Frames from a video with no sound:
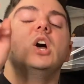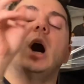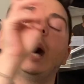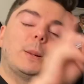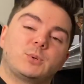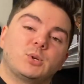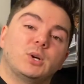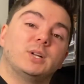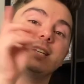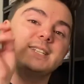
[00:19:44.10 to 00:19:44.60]

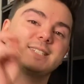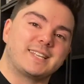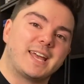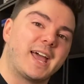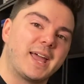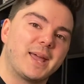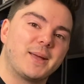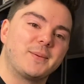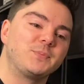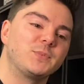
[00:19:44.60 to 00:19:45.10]
I'm trying to
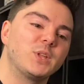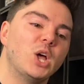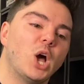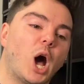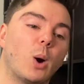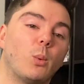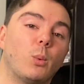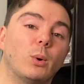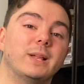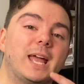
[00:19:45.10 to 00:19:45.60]
say
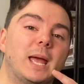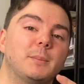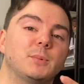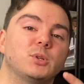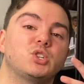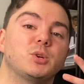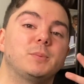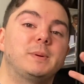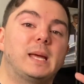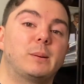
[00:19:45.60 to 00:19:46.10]
I want Emma
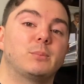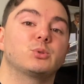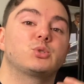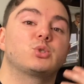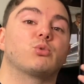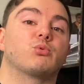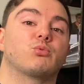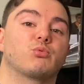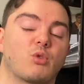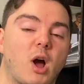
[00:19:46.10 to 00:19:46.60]
to be able
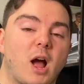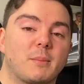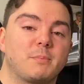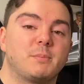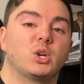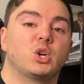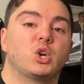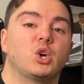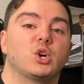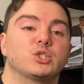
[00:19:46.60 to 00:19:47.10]
to write
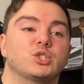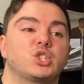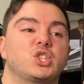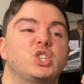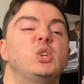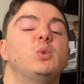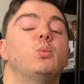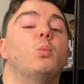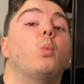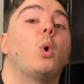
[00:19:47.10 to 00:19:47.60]
because
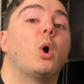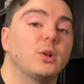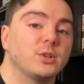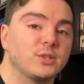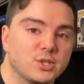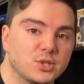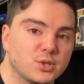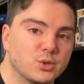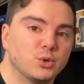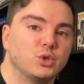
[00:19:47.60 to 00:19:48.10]
she
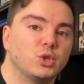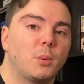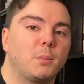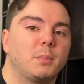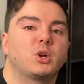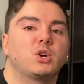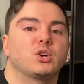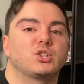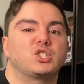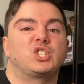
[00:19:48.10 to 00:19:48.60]
wants to, not
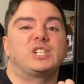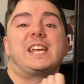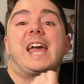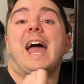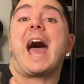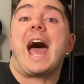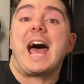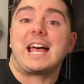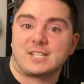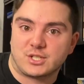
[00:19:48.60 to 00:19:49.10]
because she
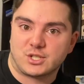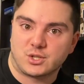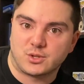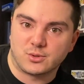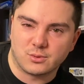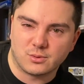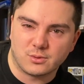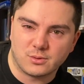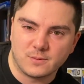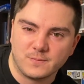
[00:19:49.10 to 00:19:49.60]
has to.